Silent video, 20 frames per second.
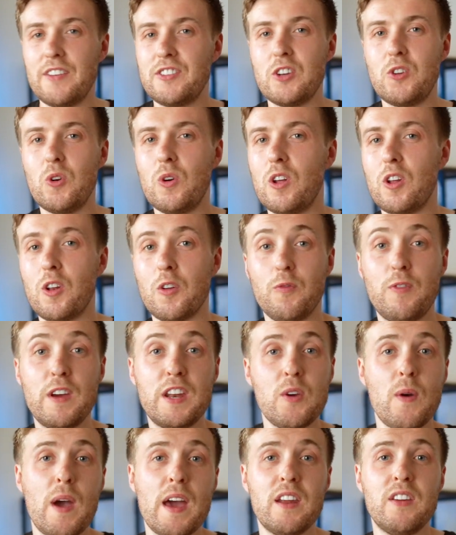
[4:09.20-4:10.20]
I do a lot of
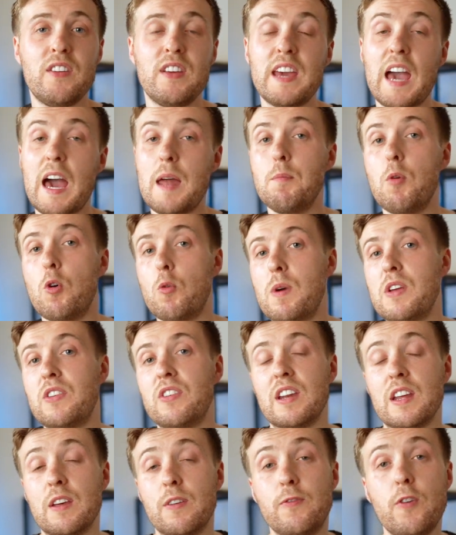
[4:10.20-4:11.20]
video editing and more
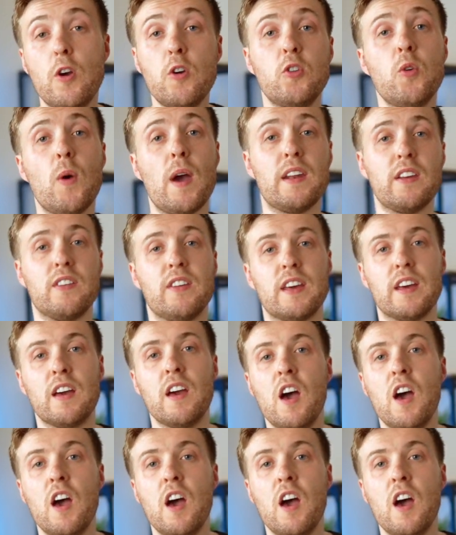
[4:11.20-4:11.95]
recently photo editing,